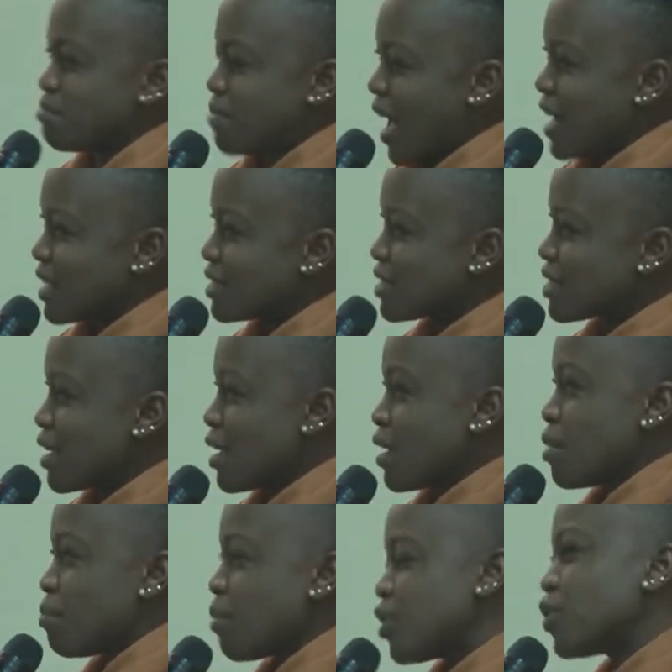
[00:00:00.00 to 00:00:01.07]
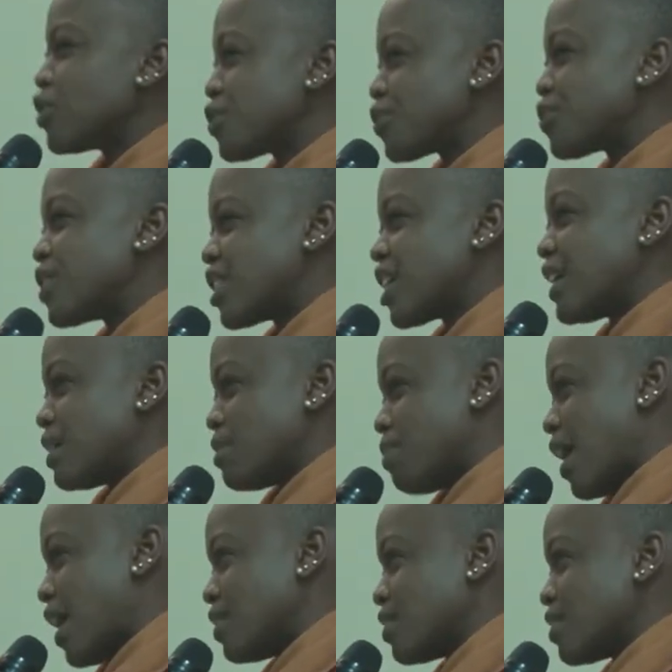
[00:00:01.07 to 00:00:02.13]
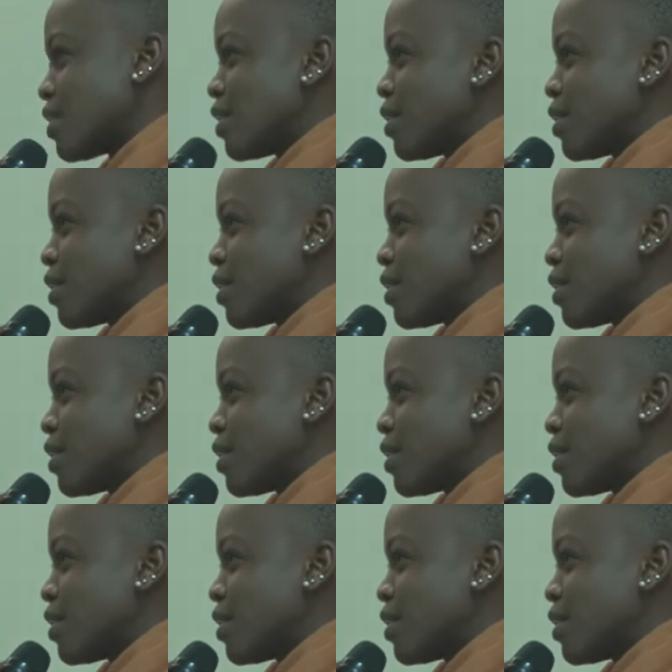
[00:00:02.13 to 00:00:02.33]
banned, but not officially banned,